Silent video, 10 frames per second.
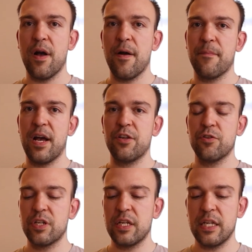I
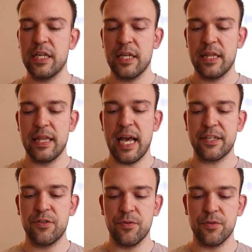usually
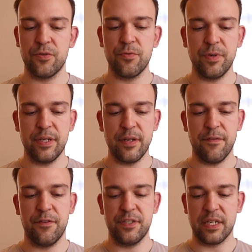like to read a
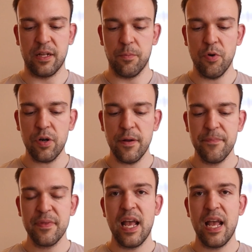physical book.